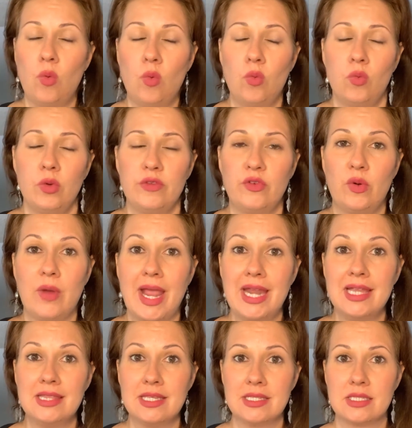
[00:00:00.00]
we've
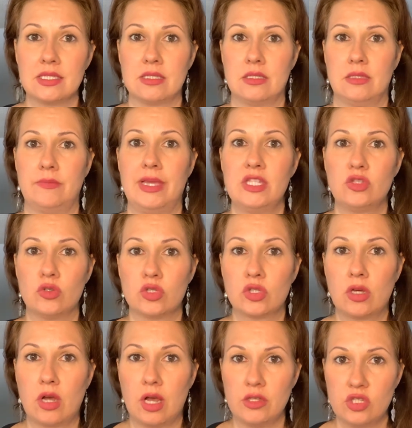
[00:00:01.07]
created this mental
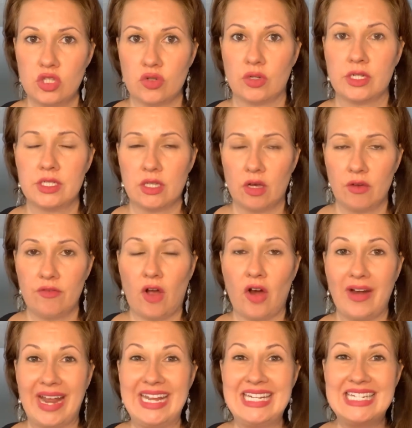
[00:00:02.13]
constructs of our
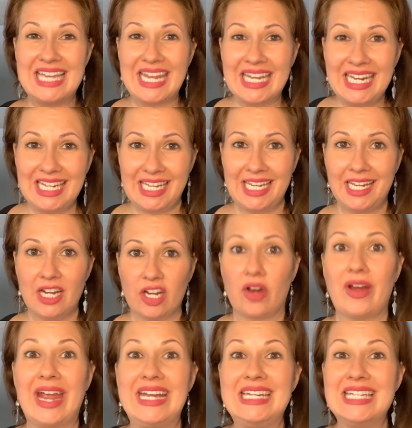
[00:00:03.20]
identity, and
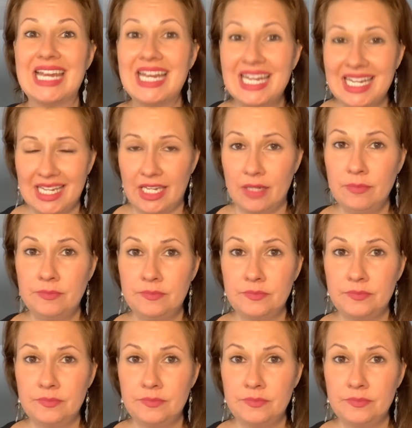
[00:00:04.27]
our identity